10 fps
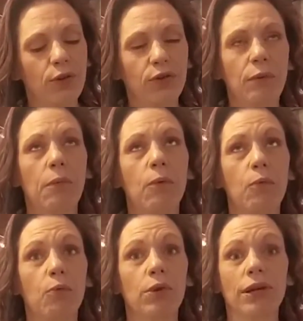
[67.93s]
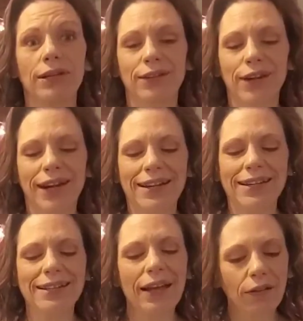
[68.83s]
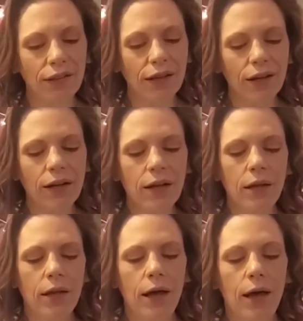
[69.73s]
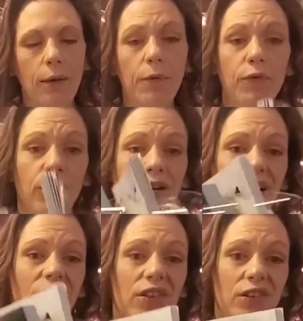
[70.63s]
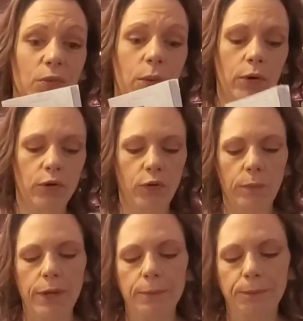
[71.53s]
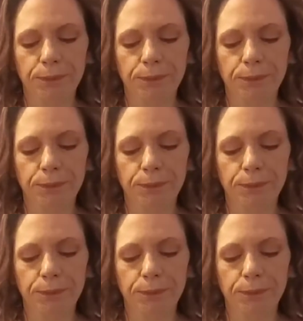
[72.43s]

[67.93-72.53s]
There's some really great ideas out there, but for right now this is what works for me.